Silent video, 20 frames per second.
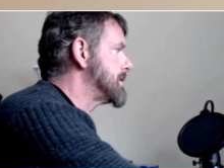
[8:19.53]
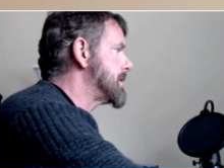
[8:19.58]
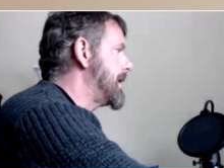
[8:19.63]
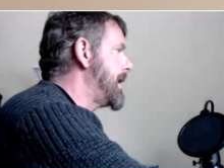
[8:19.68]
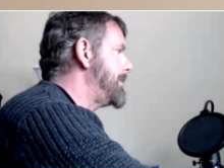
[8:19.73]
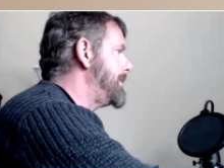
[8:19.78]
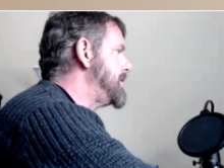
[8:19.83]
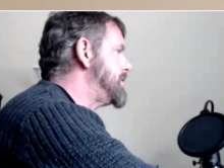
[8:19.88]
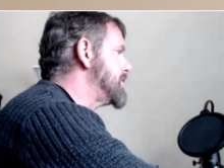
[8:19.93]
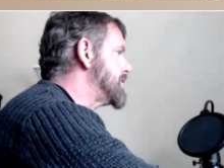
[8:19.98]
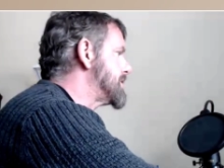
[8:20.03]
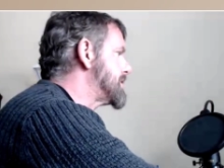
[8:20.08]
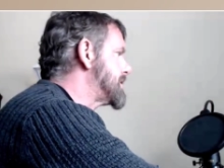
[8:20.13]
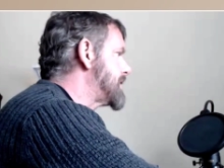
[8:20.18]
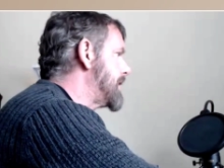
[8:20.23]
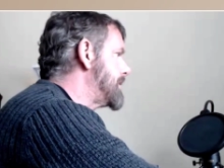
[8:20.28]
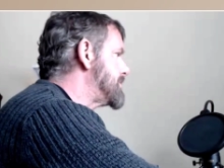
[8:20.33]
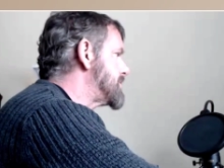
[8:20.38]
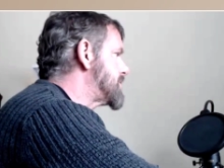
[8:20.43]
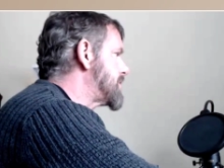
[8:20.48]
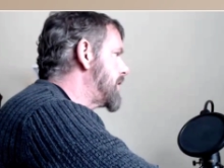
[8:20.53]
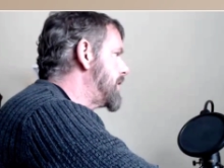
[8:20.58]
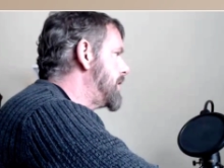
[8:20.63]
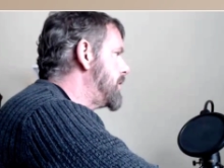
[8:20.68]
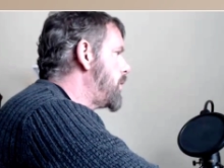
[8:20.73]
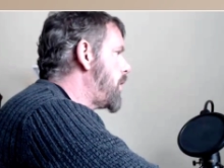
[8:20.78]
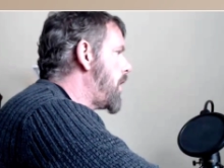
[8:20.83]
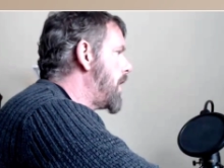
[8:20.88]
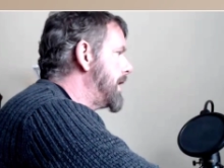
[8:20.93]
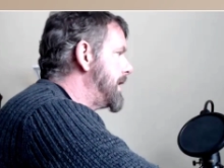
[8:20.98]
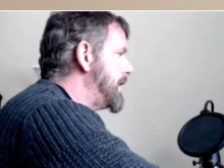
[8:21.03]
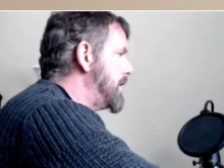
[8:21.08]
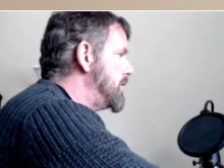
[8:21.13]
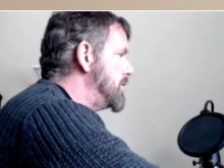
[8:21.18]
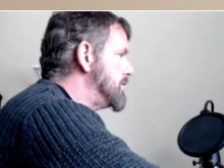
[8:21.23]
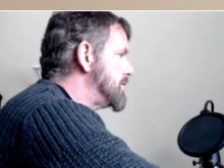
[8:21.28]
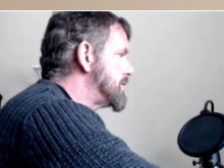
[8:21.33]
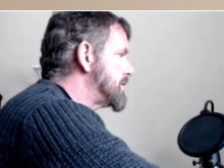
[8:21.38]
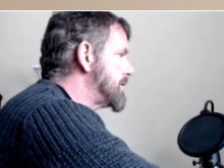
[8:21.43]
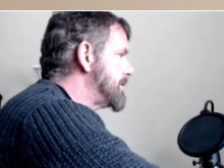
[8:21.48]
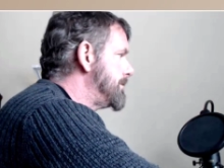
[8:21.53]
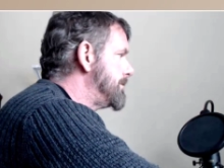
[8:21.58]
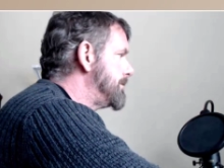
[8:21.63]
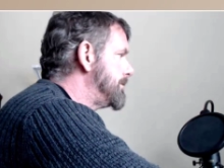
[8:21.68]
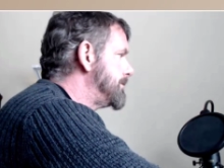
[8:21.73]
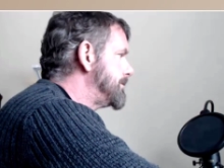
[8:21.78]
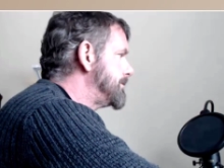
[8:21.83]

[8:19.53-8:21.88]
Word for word: So let me just um, show you what I use.